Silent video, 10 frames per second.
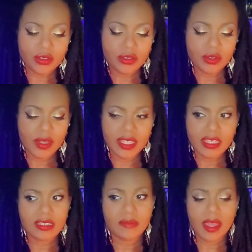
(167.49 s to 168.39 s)
doing
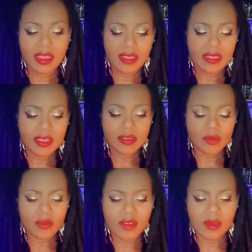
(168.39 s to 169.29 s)
this month is
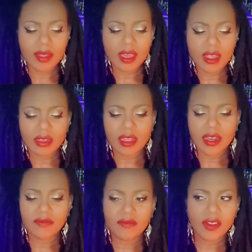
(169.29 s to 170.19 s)
moving beyond a lot
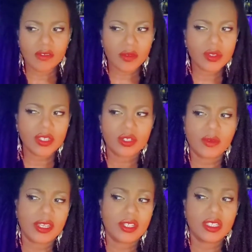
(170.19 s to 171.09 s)
of fearful
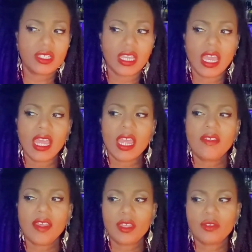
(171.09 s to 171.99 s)
situations
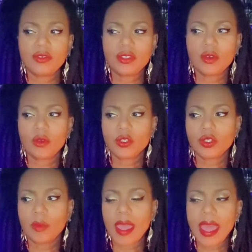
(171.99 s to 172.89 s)
that used to hold
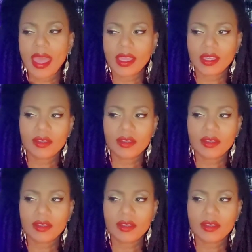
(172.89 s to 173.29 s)
you back.